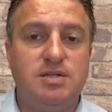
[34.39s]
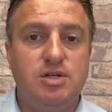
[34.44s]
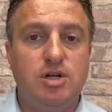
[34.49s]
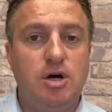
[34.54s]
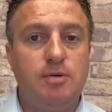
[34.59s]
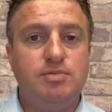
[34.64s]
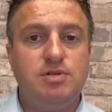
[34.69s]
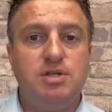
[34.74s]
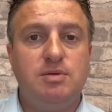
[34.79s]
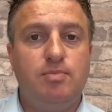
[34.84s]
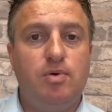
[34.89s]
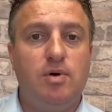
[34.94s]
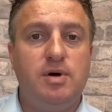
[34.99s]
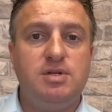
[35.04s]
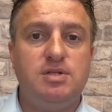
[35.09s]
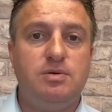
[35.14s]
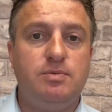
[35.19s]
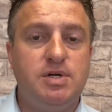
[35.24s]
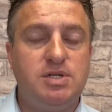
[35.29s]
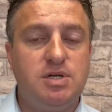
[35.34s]
And up to the
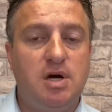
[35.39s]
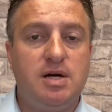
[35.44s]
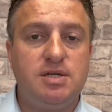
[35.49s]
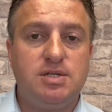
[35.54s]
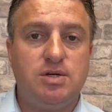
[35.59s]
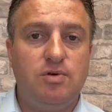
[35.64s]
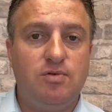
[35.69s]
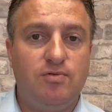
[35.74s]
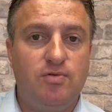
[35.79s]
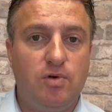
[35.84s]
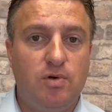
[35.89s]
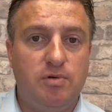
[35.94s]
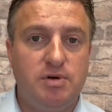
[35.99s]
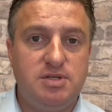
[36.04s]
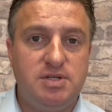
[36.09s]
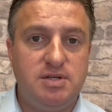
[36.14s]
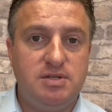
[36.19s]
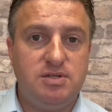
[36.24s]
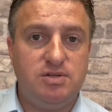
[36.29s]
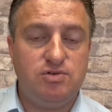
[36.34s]
point at which Article 4
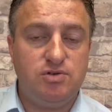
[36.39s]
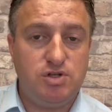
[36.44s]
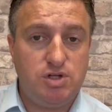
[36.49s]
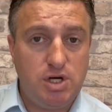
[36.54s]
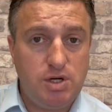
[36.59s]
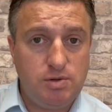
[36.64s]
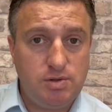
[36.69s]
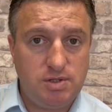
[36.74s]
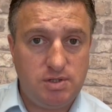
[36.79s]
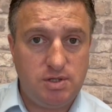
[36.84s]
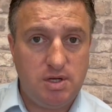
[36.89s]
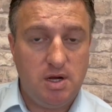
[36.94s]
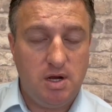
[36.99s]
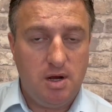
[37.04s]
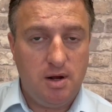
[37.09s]
is introduced,